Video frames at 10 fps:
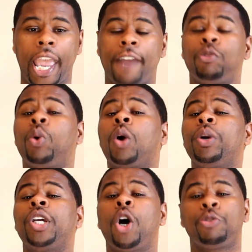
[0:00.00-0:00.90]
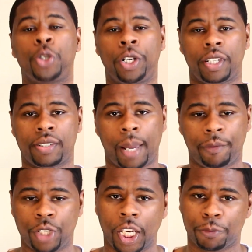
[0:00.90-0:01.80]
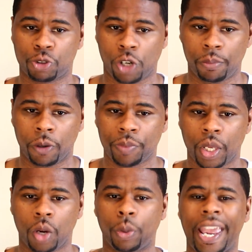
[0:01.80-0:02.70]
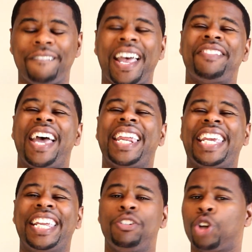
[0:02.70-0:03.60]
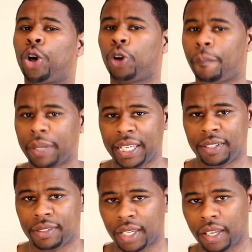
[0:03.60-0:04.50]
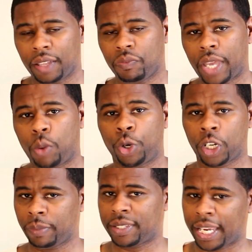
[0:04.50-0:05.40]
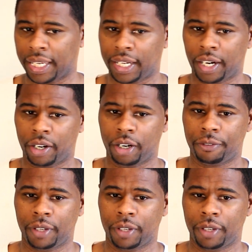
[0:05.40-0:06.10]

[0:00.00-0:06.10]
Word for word: Everywhere we go during this time of Jacob's trouble, we have to have that internal peace that we're going to be taken care of.